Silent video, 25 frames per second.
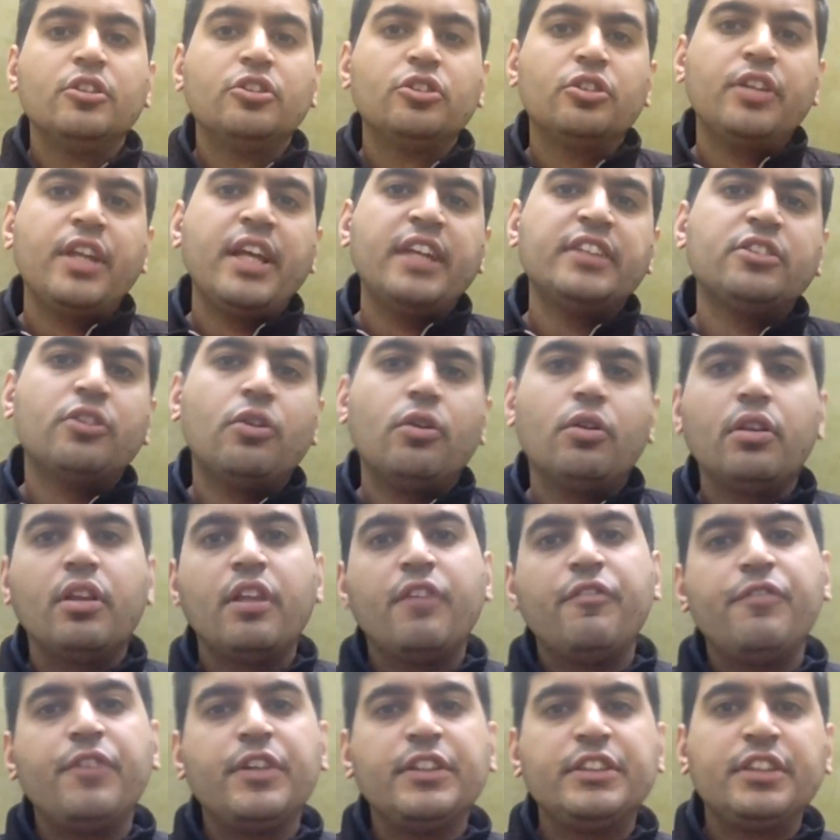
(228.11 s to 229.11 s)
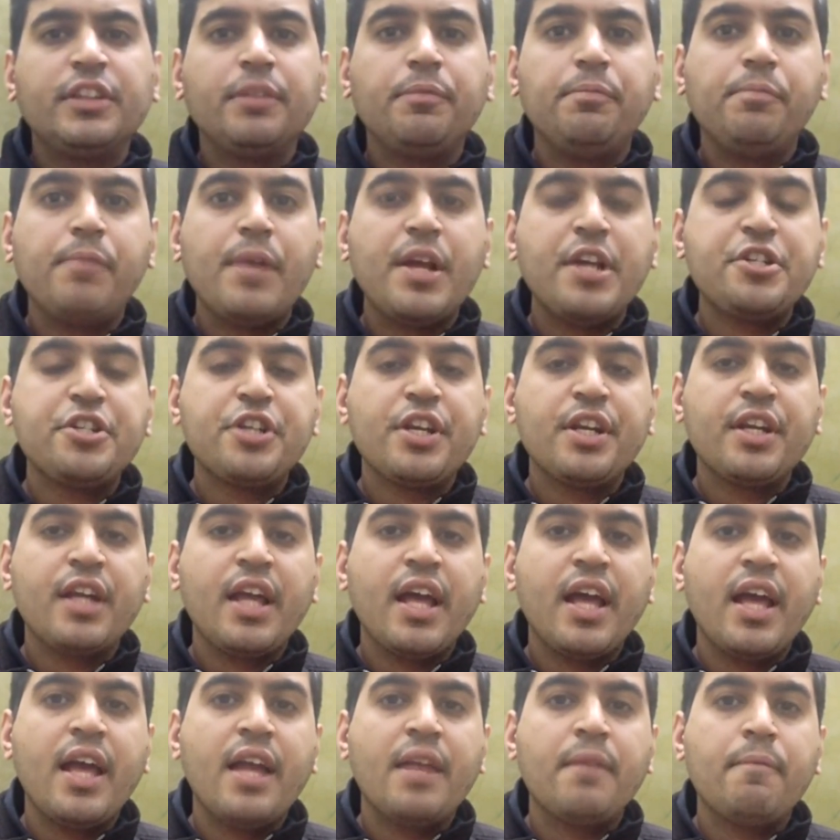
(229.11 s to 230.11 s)
So that's all the first
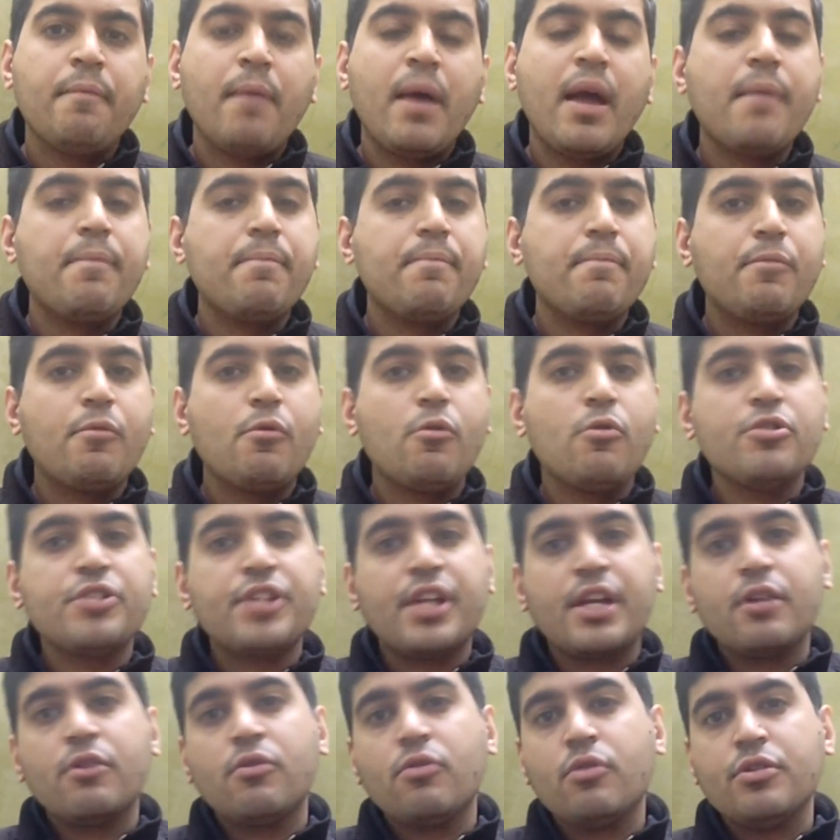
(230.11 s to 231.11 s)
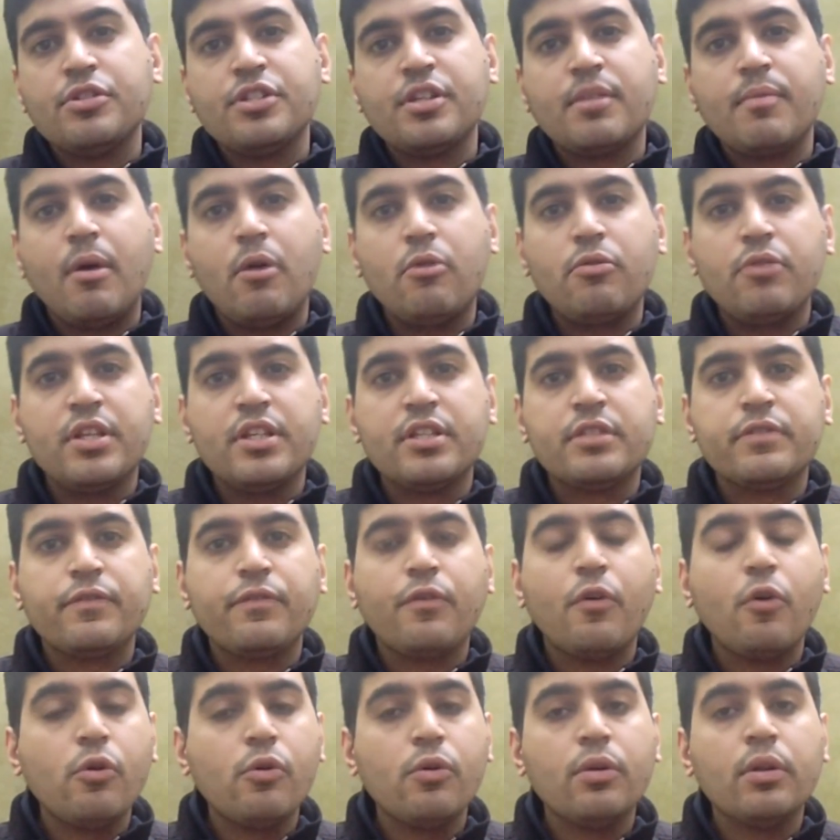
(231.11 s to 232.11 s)
impression and my pros and cons about this
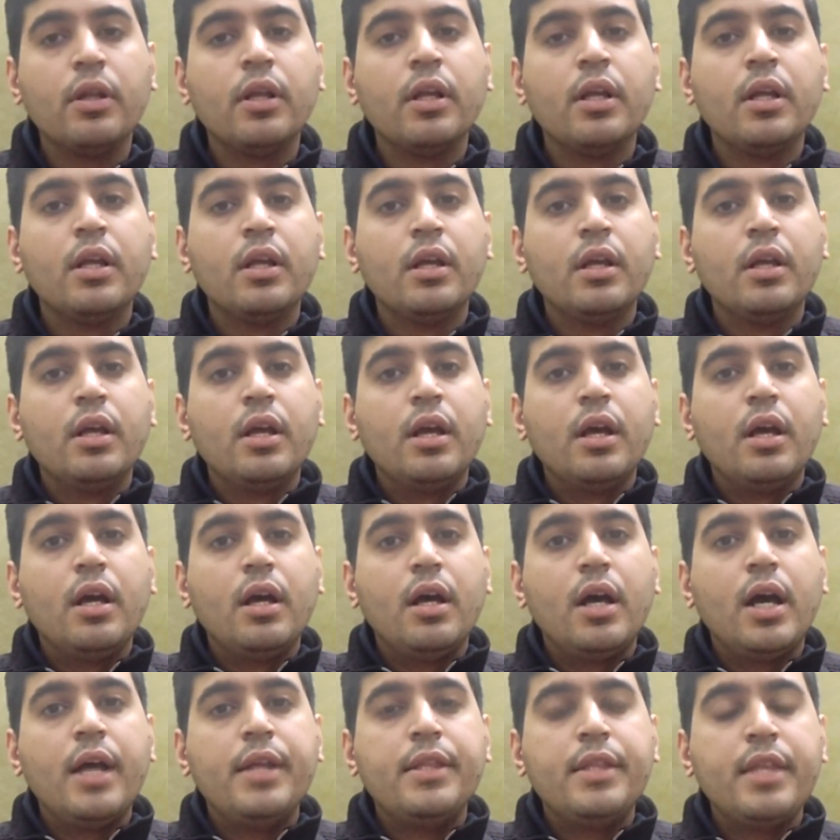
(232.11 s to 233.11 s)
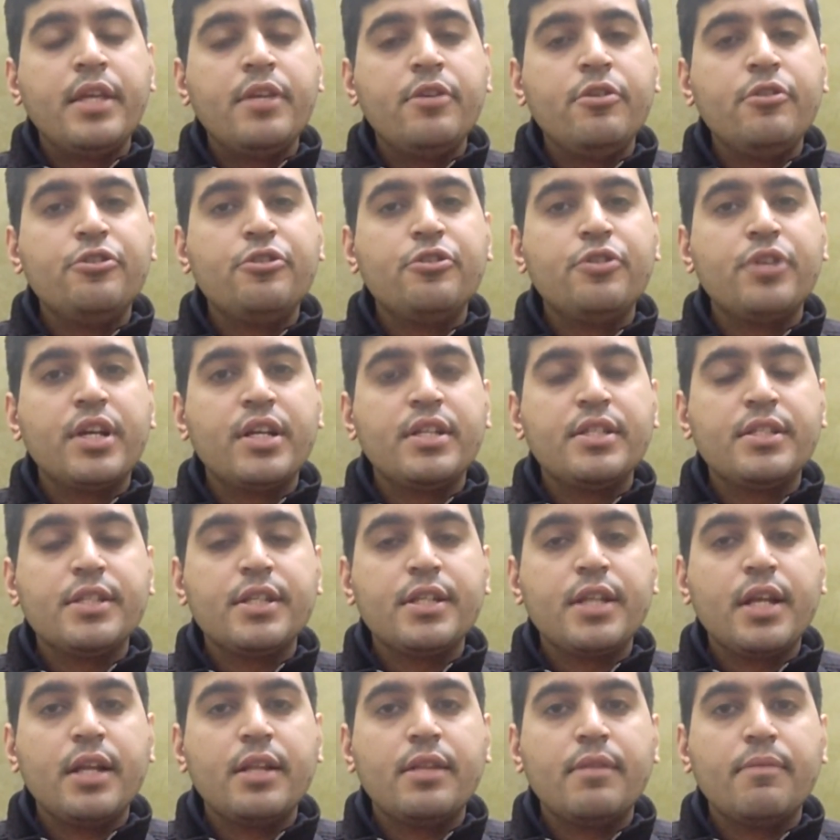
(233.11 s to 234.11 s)
phone. I think you should
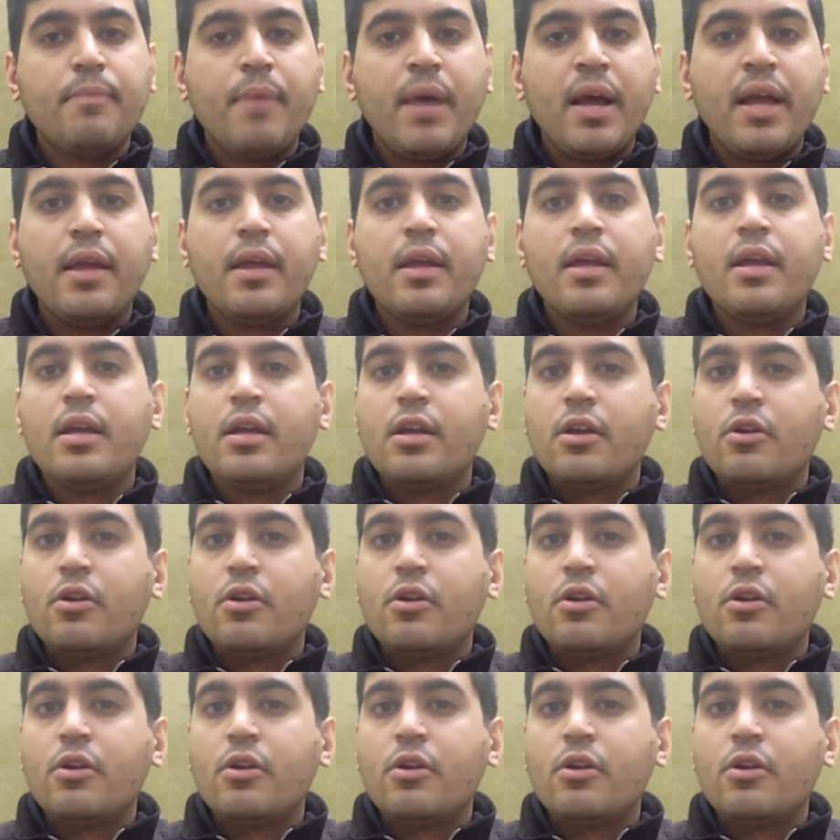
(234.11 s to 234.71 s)
consider my